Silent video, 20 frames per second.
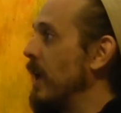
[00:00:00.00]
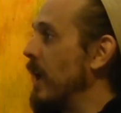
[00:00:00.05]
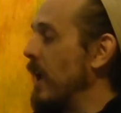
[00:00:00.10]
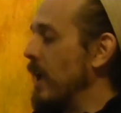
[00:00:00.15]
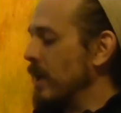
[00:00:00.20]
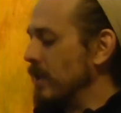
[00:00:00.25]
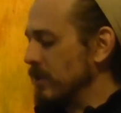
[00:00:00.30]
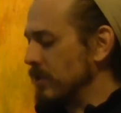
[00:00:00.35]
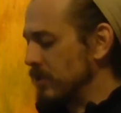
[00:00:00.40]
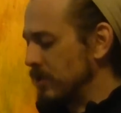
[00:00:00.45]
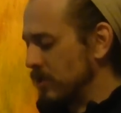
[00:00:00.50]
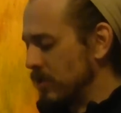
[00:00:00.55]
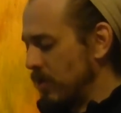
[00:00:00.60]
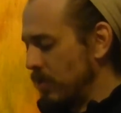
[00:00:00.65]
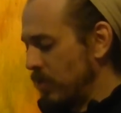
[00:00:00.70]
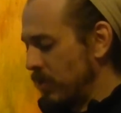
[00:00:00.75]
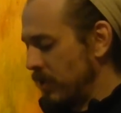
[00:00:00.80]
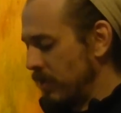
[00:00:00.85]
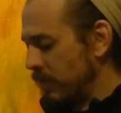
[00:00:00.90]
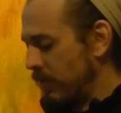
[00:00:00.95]
And
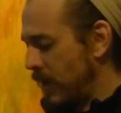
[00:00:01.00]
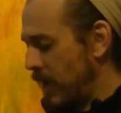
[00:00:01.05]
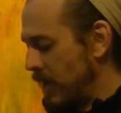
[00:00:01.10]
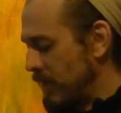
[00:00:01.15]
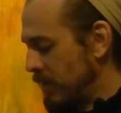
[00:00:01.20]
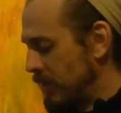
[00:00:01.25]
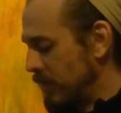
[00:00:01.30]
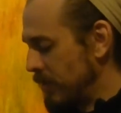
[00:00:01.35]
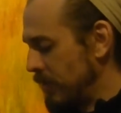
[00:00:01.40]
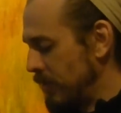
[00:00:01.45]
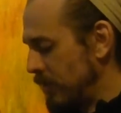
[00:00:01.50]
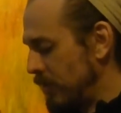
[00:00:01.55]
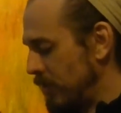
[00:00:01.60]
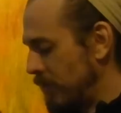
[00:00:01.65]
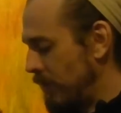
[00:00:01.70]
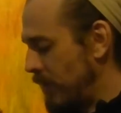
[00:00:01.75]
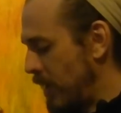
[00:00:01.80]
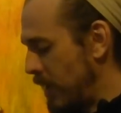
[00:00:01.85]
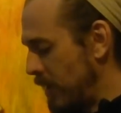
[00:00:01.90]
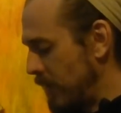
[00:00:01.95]
so you've got
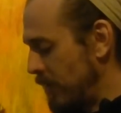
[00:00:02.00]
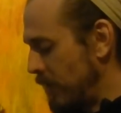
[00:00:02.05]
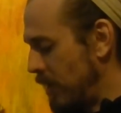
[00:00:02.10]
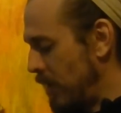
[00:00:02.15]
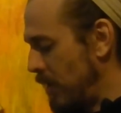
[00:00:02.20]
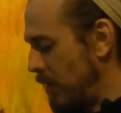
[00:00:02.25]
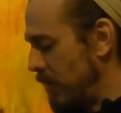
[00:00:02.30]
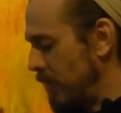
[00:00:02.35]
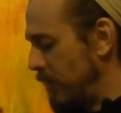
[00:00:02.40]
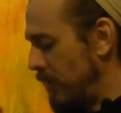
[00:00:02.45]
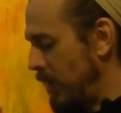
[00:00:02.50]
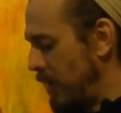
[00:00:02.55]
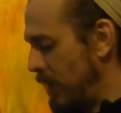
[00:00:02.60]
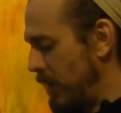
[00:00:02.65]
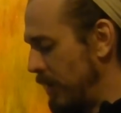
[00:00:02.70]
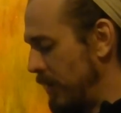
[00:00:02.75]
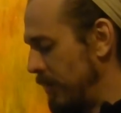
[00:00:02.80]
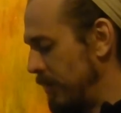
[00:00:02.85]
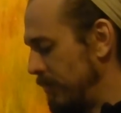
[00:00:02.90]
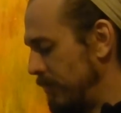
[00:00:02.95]

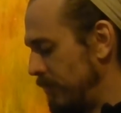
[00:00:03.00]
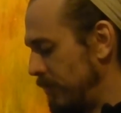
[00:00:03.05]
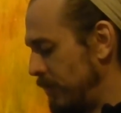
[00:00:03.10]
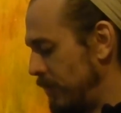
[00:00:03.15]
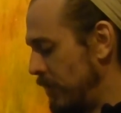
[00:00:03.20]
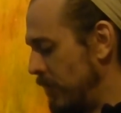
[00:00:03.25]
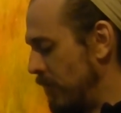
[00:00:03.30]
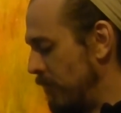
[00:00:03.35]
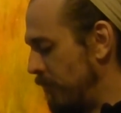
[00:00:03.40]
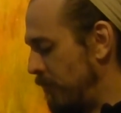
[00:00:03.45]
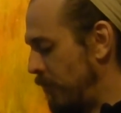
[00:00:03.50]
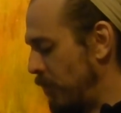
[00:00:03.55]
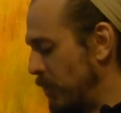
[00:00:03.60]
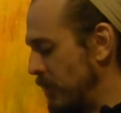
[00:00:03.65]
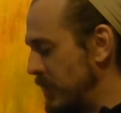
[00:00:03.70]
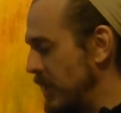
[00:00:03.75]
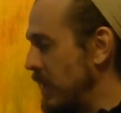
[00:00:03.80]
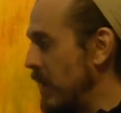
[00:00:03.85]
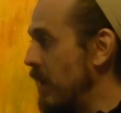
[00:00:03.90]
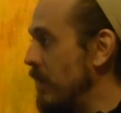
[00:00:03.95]

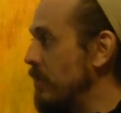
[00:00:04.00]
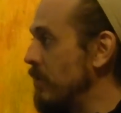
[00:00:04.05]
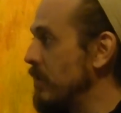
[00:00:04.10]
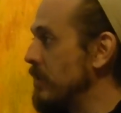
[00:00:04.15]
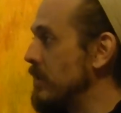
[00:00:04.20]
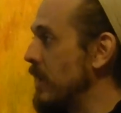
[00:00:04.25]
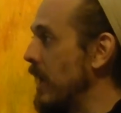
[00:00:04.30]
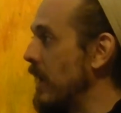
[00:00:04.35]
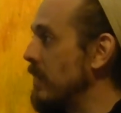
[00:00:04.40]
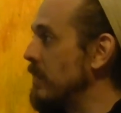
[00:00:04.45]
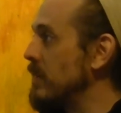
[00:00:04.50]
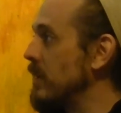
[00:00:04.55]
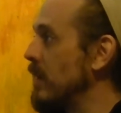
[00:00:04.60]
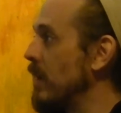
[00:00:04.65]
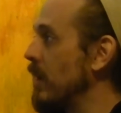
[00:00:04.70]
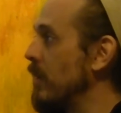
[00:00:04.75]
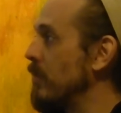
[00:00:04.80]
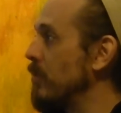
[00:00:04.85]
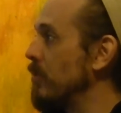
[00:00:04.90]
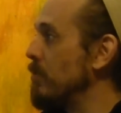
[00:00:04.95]
1400 to
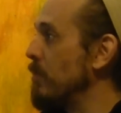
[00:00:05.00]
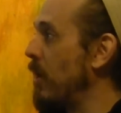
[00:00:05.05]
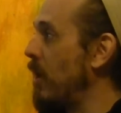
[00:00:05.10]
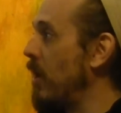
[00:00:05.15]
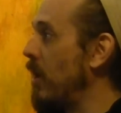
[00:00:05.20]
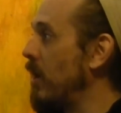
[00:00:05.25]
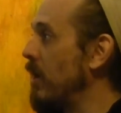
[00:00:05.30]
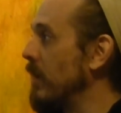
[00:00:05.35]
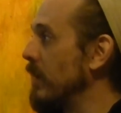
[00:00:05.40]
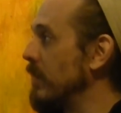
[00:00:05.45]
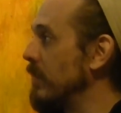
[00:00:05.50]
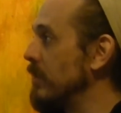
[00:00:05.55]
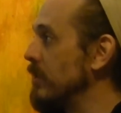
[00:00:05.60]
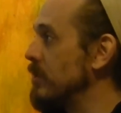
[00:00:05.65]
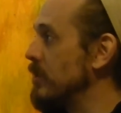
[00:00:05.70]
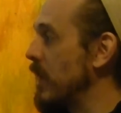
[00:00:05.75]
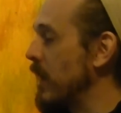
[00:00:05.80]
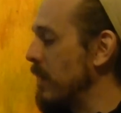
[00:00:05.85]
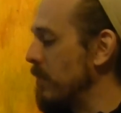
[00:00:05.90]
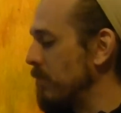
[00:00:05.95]
1800 mAh in the
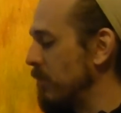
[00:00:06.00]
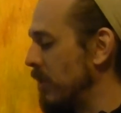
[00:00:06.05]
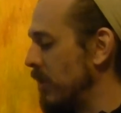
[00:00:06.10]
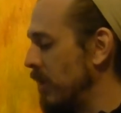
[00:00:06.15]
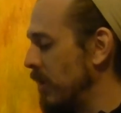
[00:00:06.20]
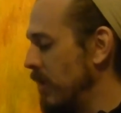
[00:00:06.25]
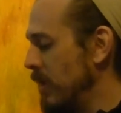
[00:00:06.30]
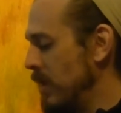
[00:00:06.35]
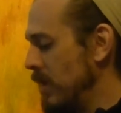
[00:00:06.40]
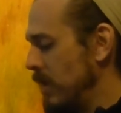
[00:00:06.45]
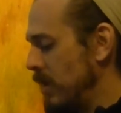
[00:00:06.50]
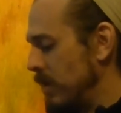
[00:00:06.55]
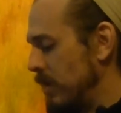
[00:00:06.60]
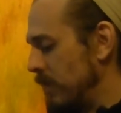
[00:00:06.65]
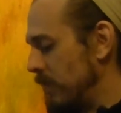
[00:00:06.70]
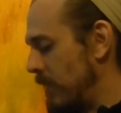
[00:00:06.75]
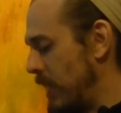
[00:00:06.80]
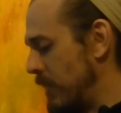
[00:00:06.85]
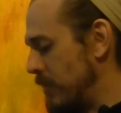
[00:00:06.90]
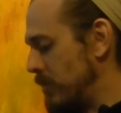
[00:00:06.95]
chamber.
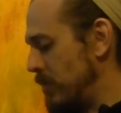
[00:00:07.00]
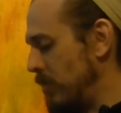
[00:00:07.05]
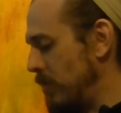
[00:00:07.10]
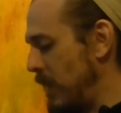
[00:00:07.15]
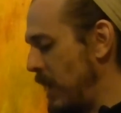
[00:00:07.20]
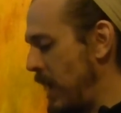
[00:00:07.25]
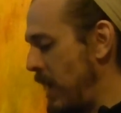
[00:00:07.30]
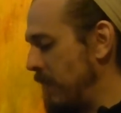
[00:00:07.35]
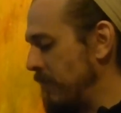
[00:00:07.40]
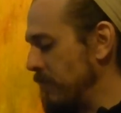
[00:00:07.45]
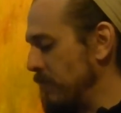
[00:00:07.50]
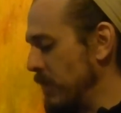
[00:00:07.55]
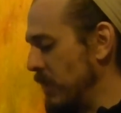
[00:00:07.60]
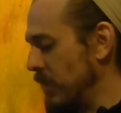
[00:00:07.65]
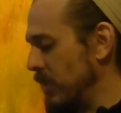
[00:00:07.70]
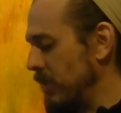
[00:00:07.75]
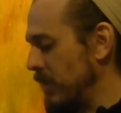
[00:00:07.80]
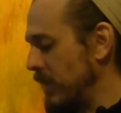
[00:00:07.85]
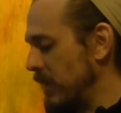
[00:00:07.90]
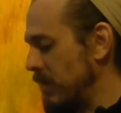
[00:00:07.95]
You've got 2.5
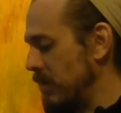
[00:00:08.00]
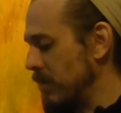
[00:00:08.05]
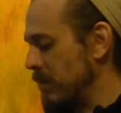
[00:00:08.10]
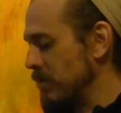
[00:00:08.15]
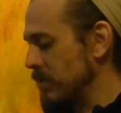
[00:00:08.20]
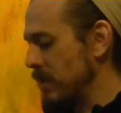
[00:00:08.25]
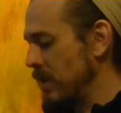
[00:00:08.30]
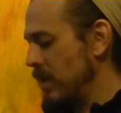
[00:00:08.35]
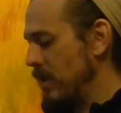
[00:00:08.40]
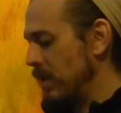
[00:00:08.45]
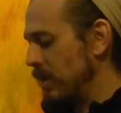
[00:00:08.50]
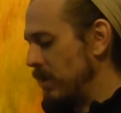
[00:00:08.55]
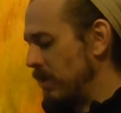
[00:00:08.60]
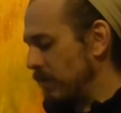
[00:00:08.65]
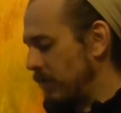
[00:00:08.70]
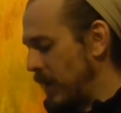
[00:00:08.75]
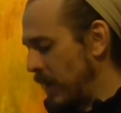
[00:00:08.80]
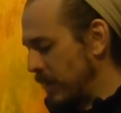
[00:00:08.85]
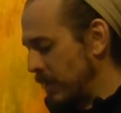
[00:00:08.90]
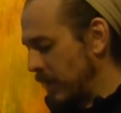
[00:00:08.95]
milliliters.
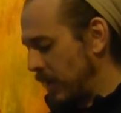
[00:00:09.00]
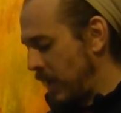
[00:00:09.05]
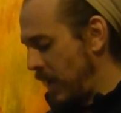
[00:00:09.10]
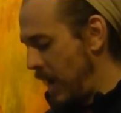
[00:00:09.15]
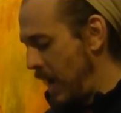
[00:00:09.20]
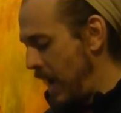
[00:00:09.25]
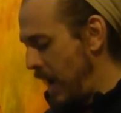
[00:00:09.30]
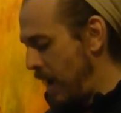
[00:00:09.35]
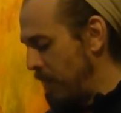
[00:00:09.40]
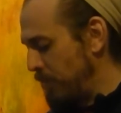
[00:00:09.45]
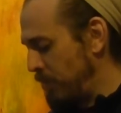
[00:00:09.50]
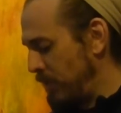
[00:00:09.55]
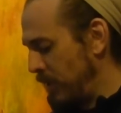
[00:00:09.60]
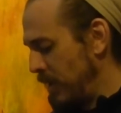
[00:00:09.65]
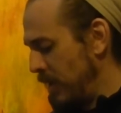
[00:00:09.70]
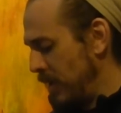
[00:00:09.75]
You've got the cap.